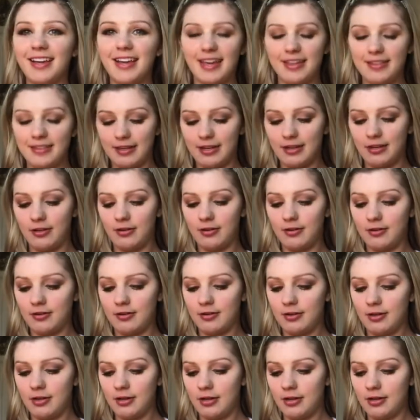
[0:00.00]
And then
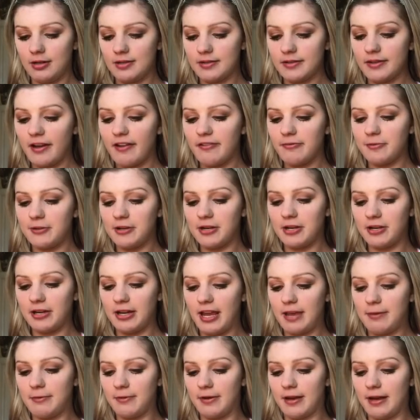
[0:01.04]
sophomore year
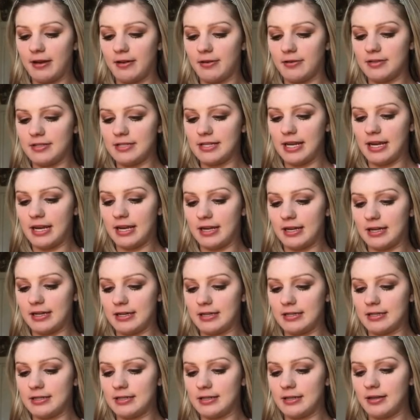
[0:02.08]
came around,
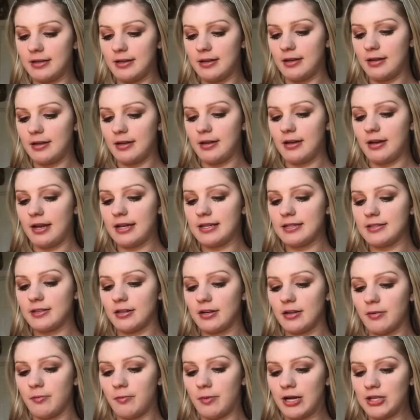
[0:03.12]
and I
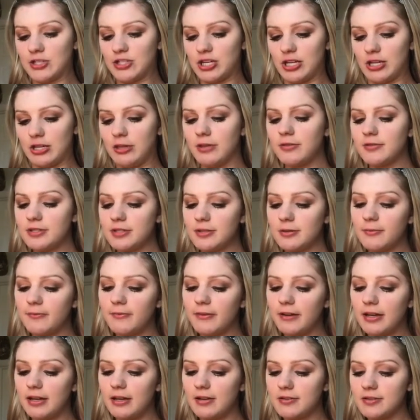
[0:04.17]
started watching YouTube
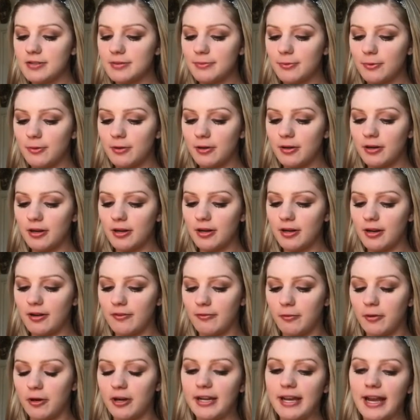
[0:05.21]
videos more
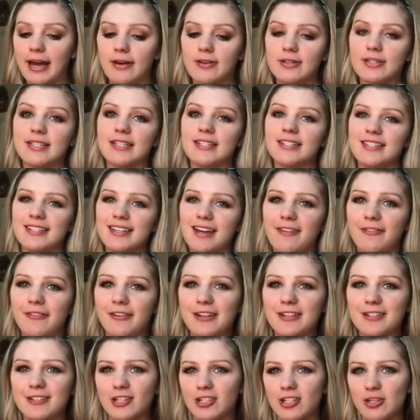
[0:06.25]
of workouts and stuff,
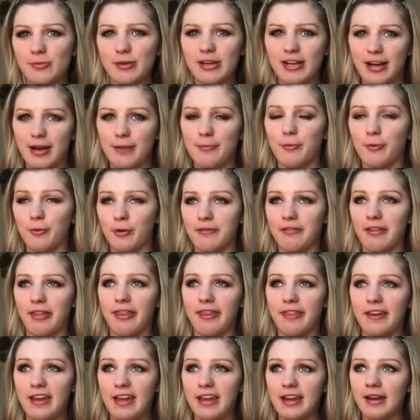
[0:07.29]
and it started to become more of a
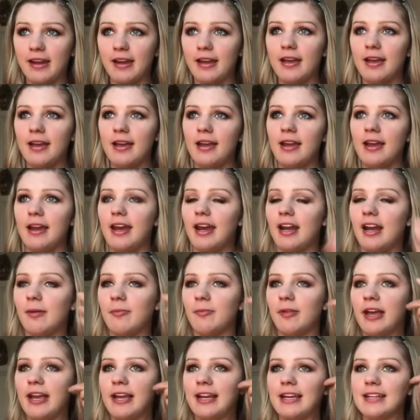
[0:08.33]
thing. And
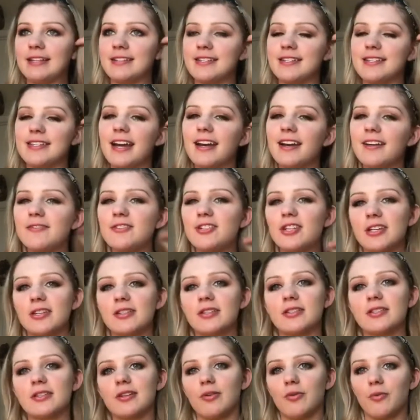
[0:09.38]
I'm like, instead of
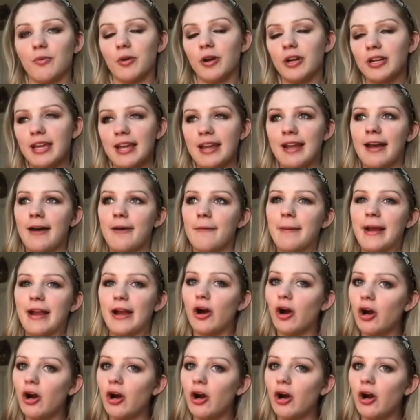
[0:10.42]
just working out my